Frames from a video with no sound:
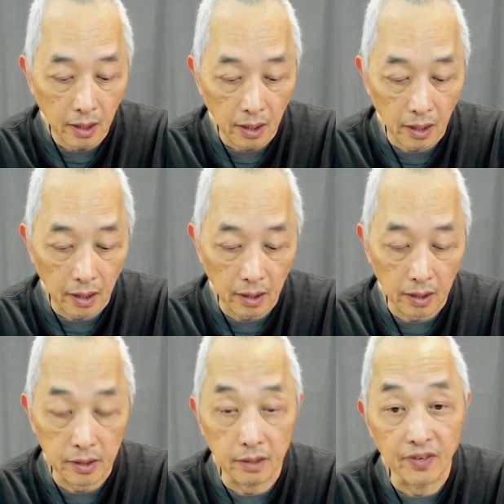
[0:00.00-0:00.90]

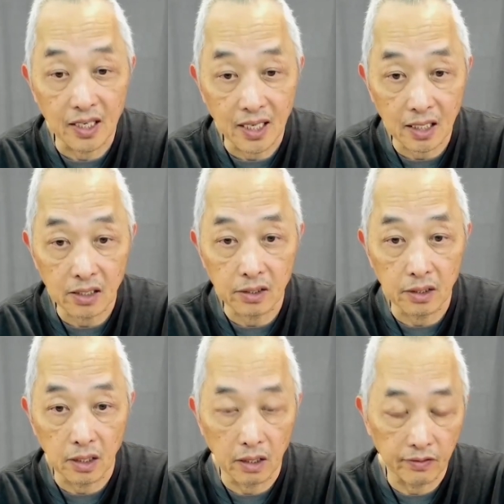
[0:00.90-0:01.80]
as the foundation
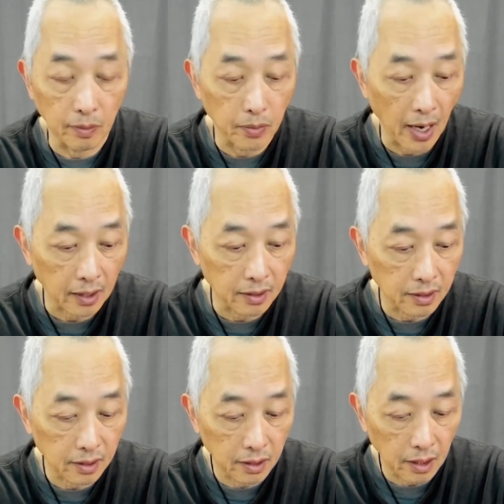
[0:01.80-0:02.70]
of our practice,